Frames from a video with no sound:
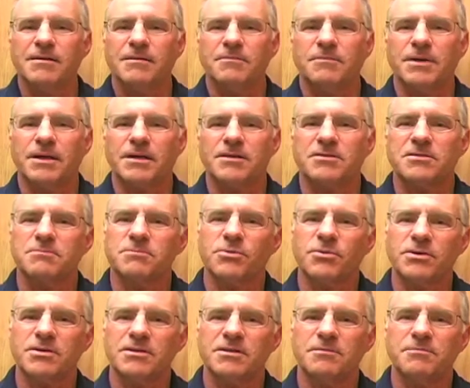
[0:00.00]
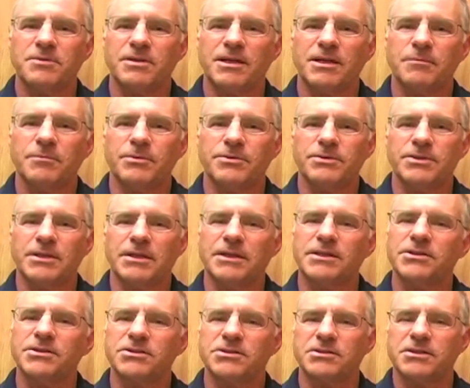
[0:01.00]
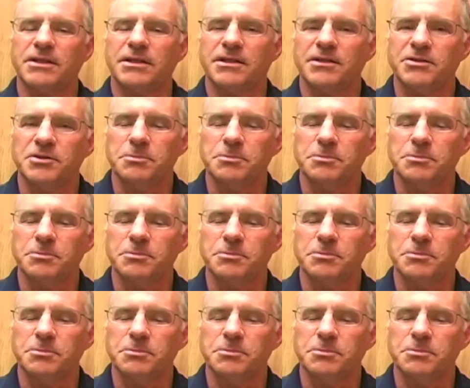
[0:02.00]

but it's important to be able to understand